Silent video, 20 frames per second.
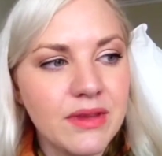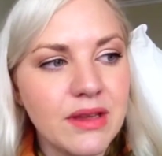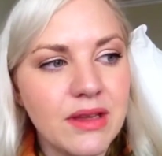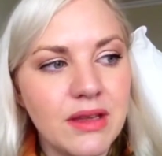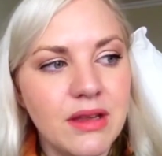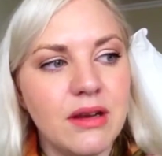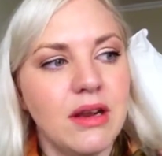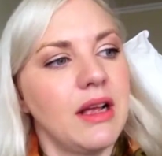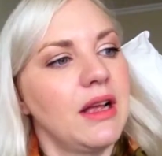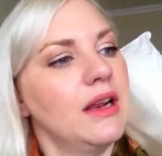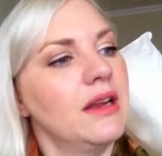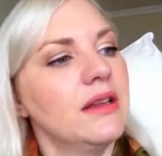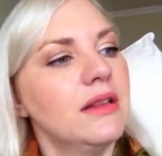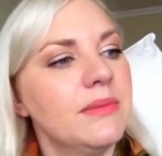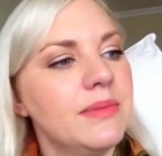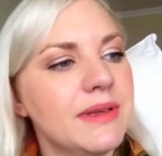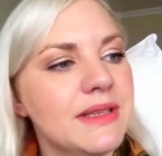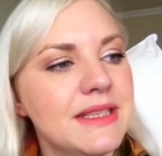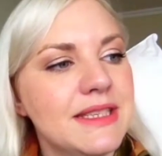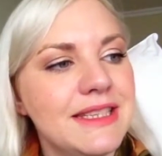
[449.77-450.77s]
you know, like a little
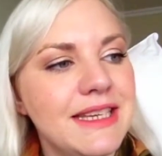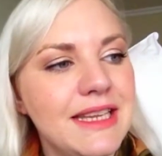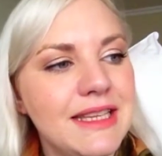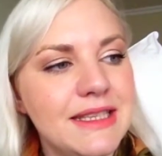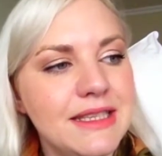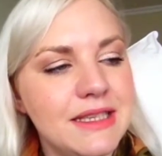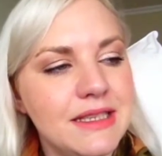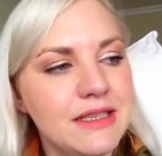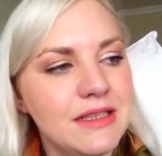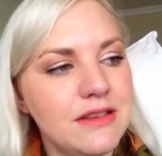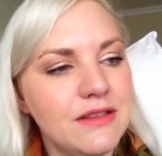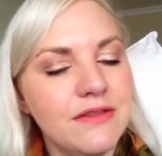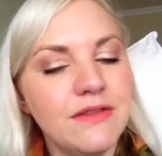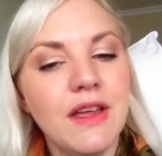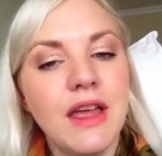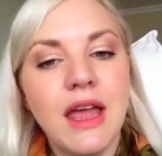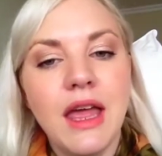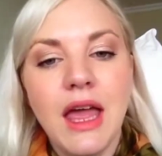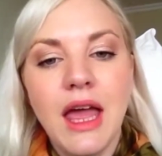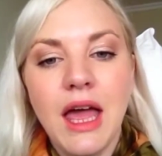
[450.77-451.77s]
bit sensitive,
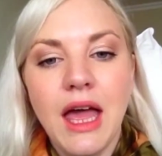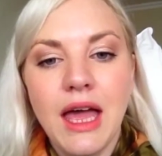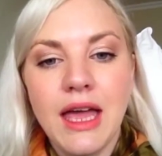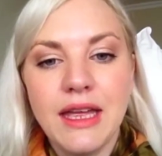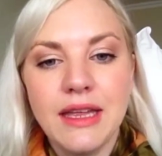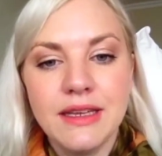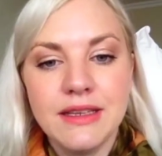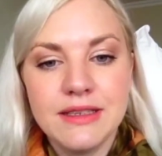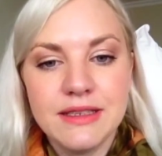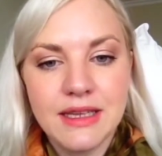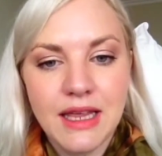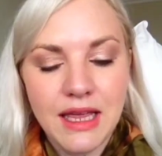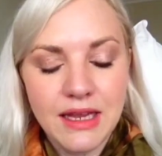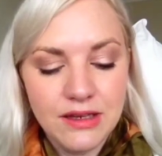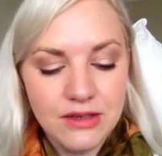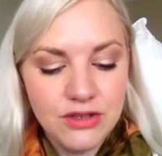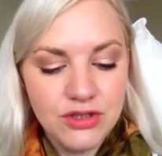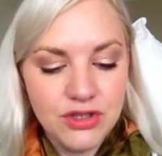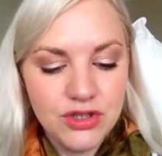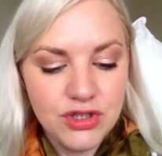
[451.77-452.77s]
I
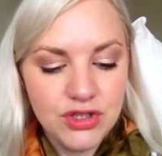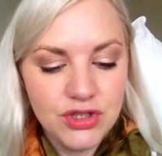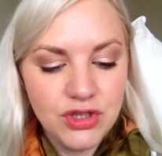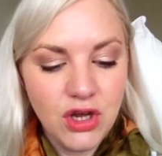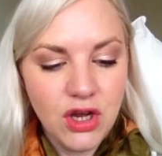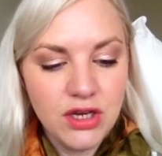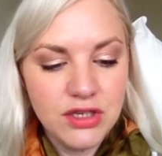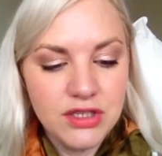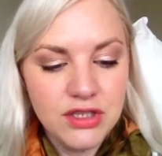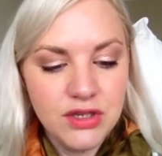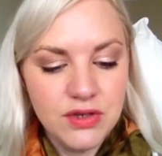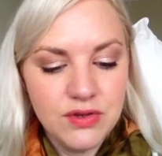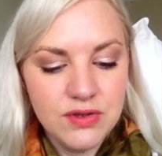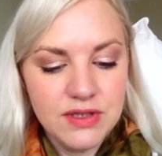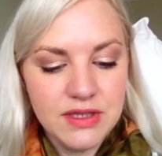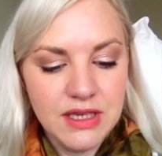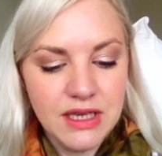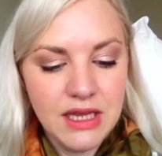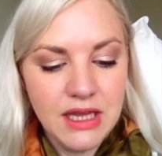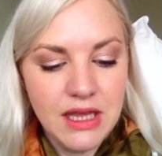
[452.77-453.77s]
decided to start
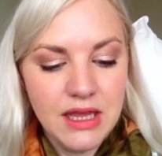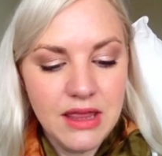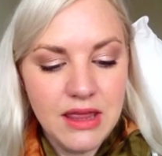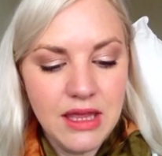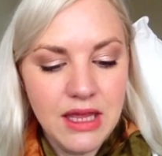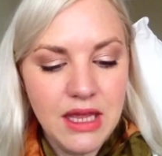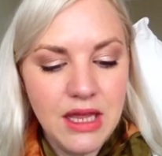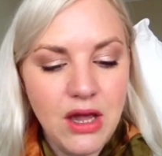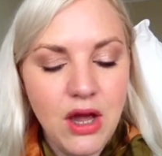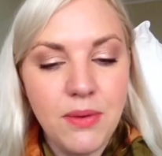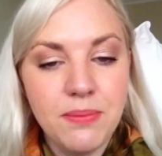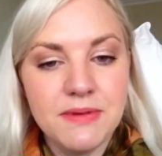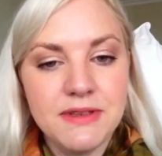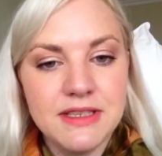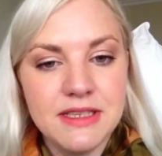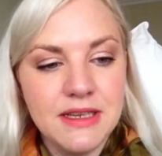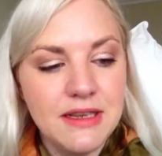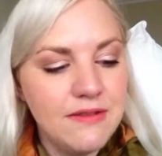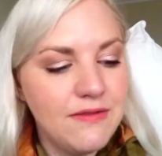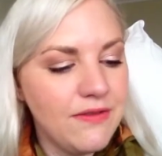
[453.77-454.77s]
using the
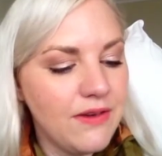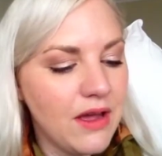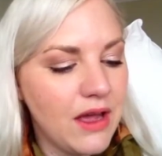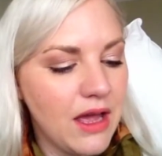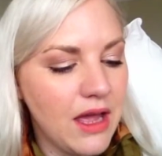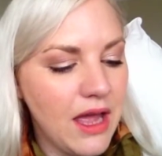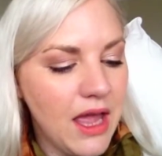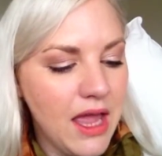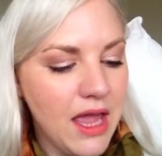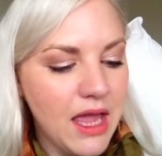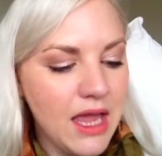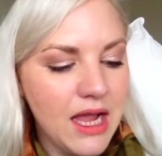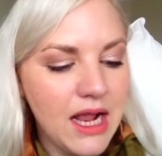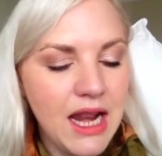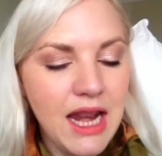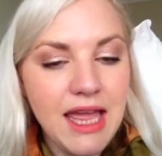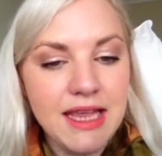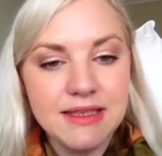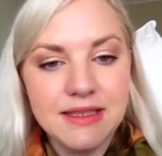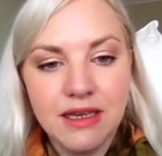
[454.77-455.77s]
Optify
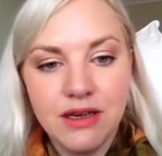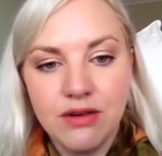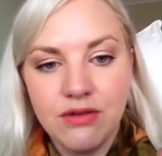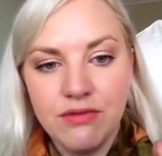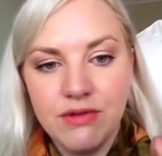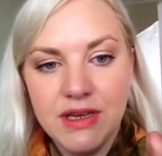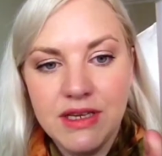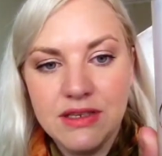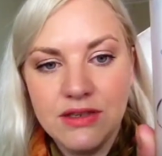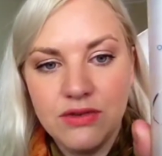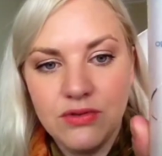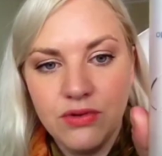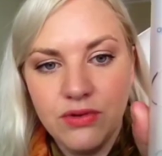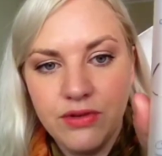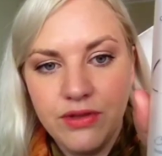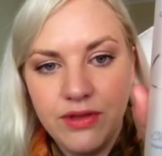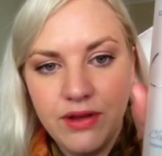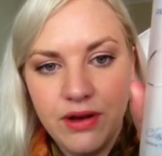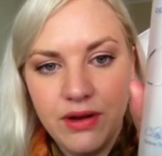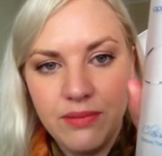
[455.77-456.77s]
Classic Restore
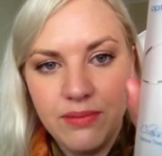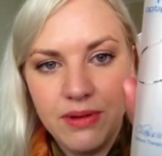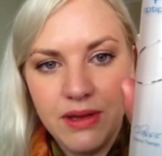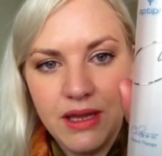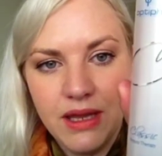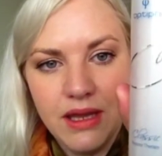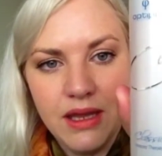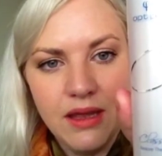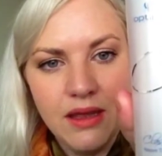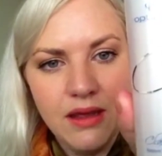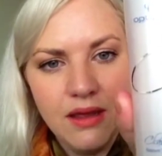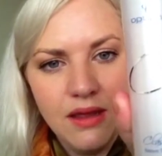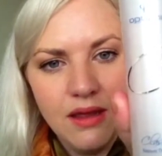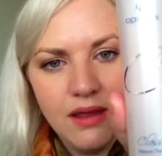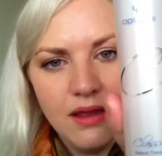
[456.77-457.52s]
Therapy,